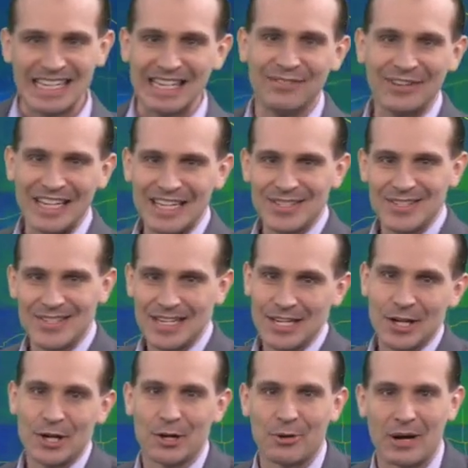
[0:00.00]
TV
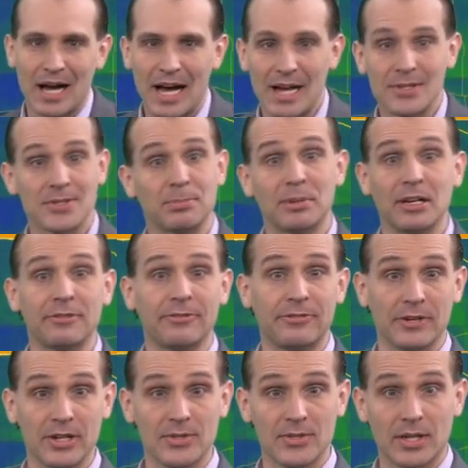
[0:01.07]
CO. Highs above
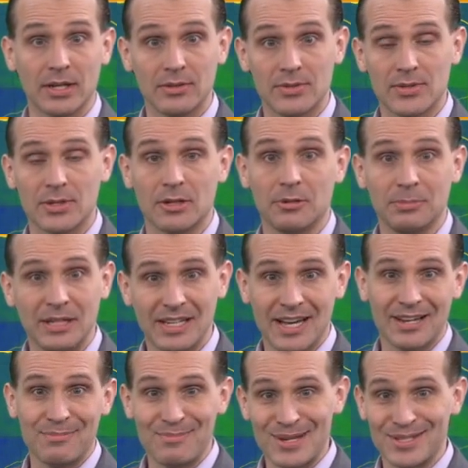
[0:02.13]
freezing, so it'll be
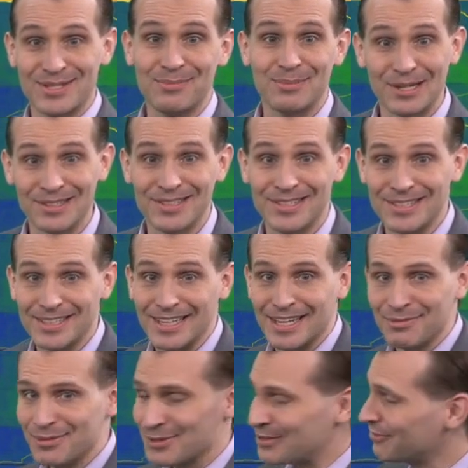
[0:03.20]
kind of messy melty
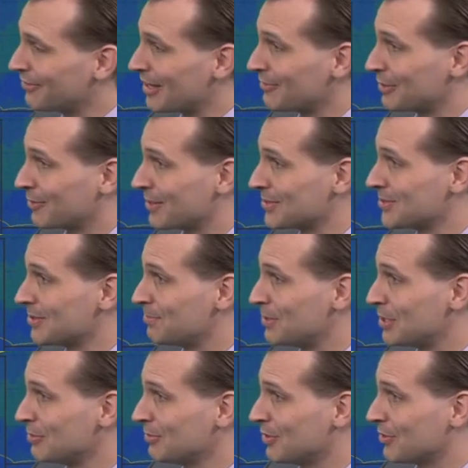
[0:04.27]
again. 35 in Crested
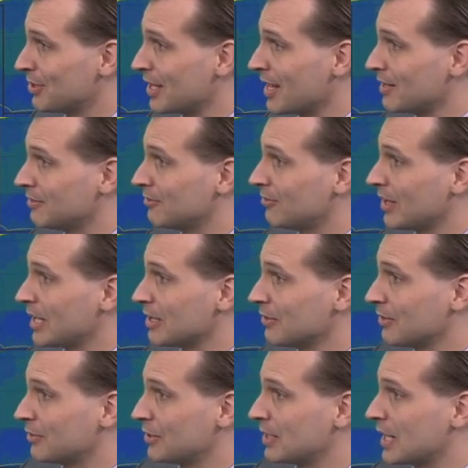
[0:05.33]
Butte, 38 in Vail,
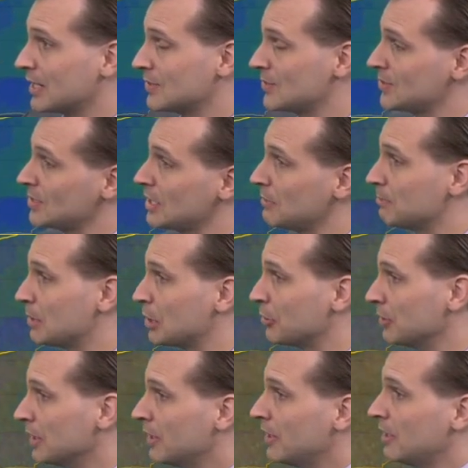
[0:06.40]
39 in
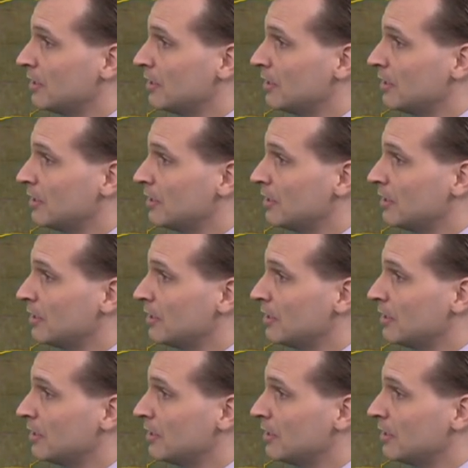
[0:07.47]
Steamboat.